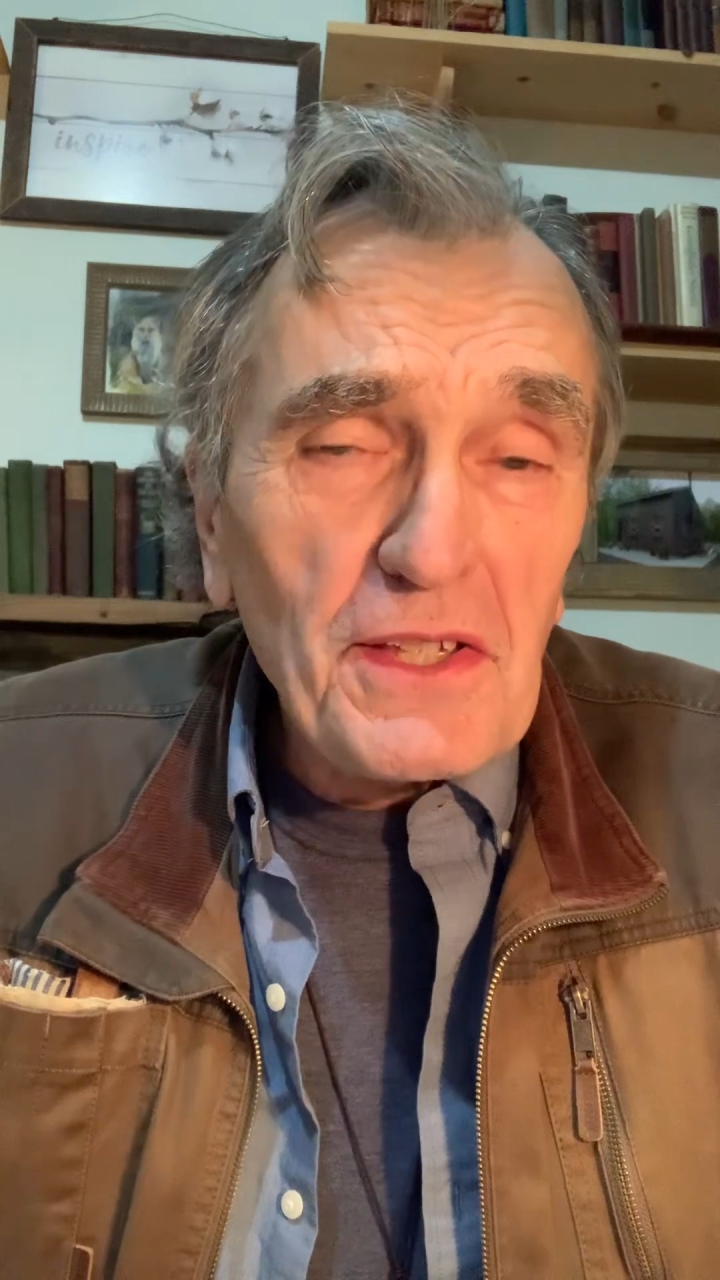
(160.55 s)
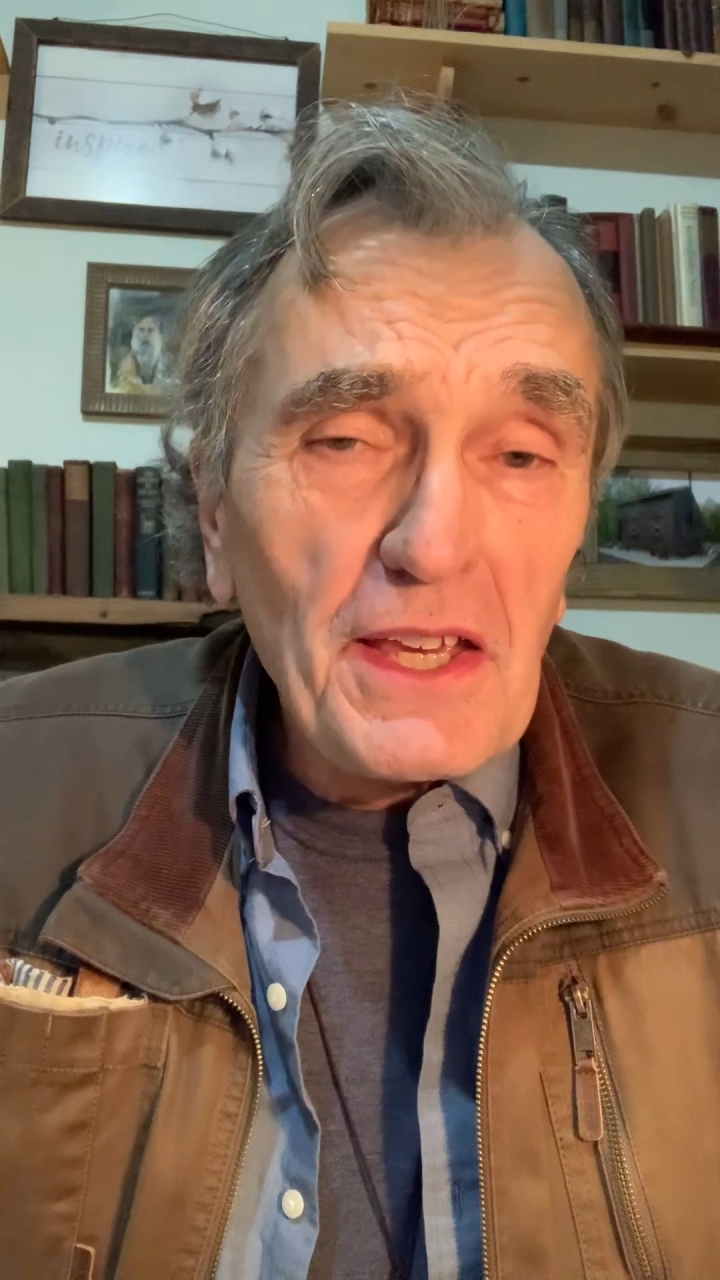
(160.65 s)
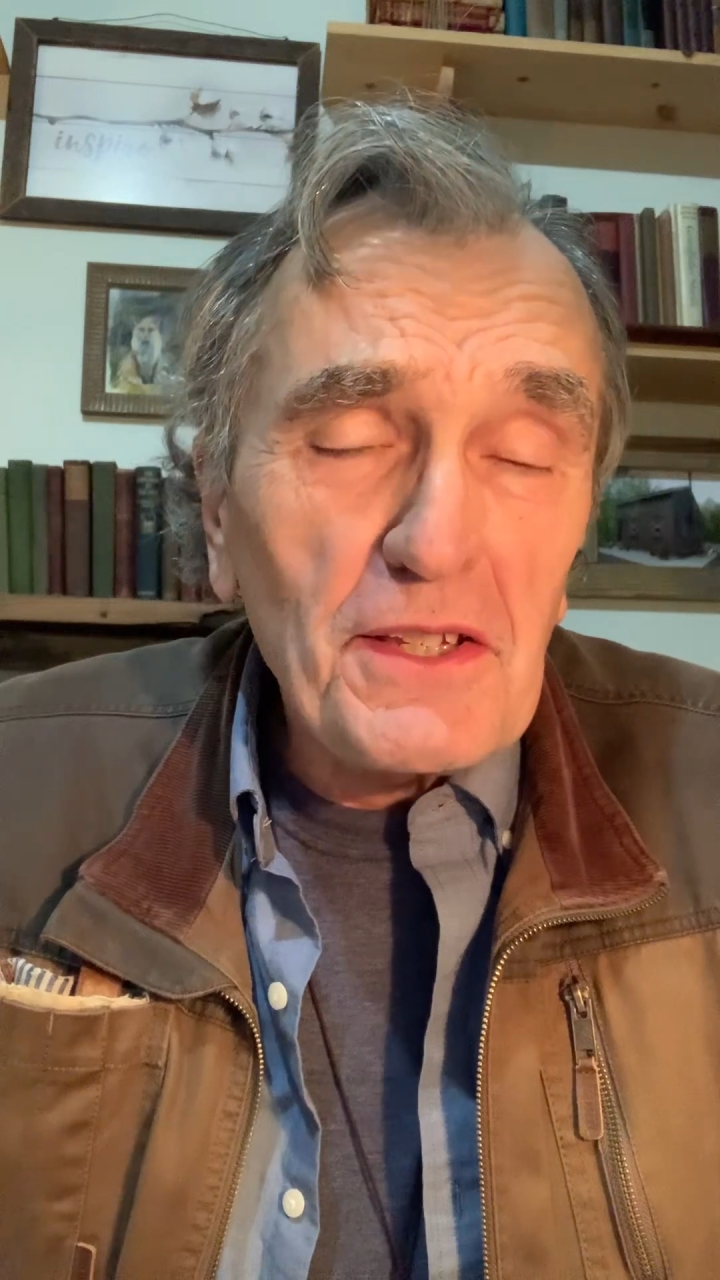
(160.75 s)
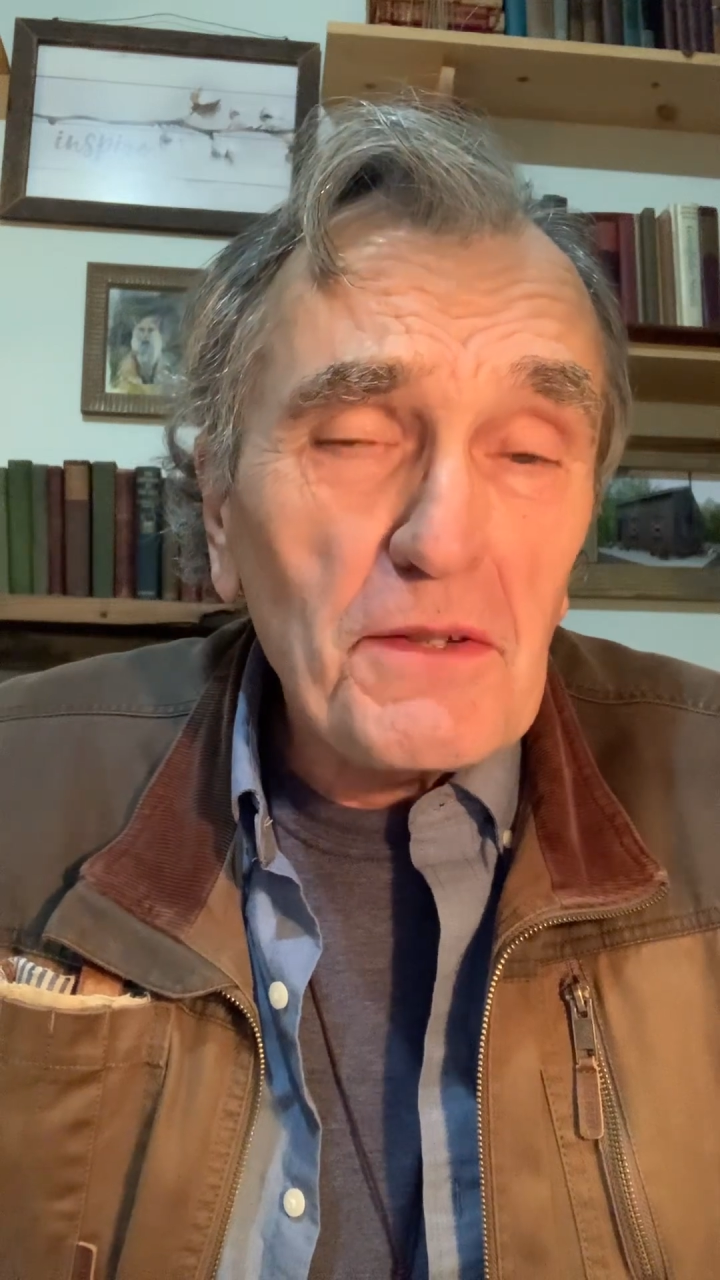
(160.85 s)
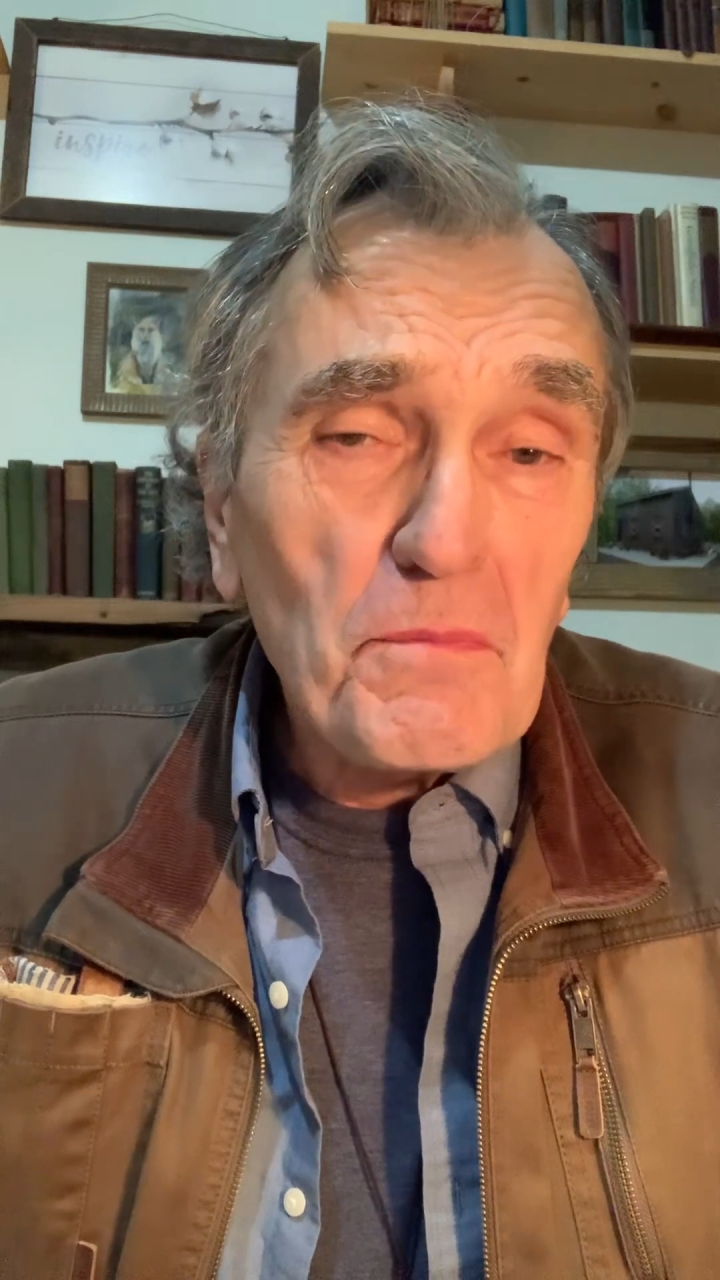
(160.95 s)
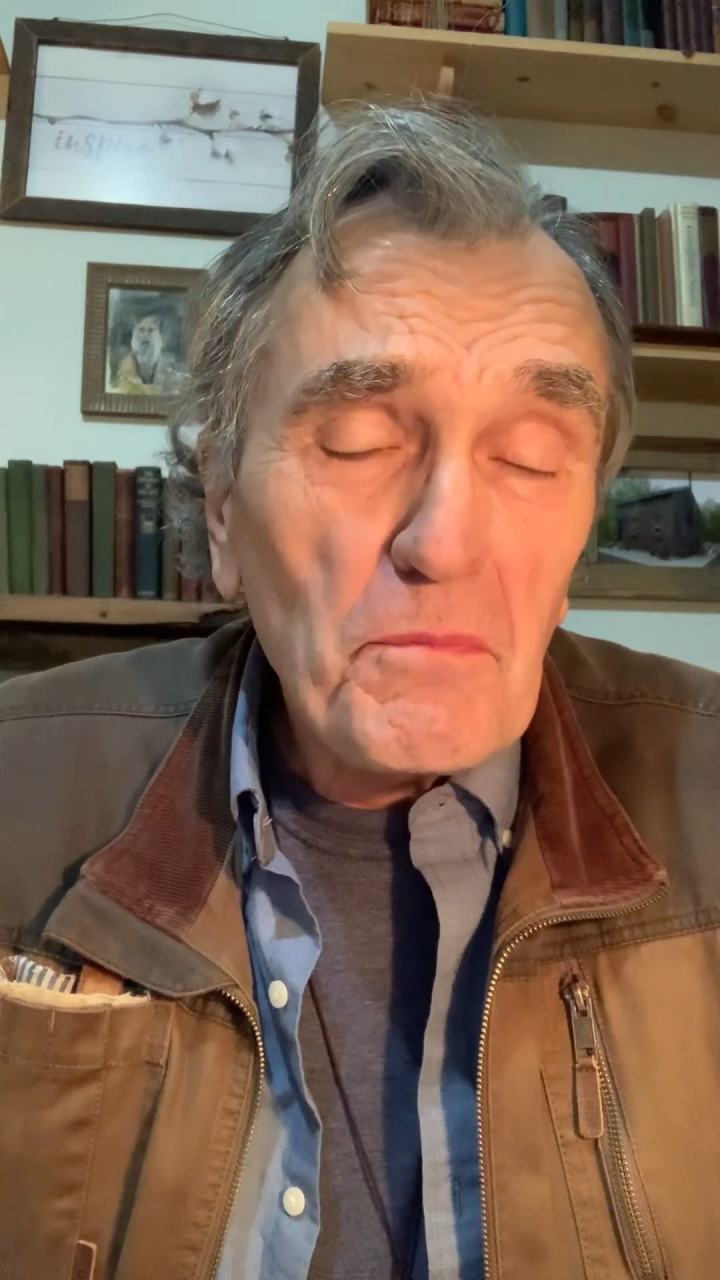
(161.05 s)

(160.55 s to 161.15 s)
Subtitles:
is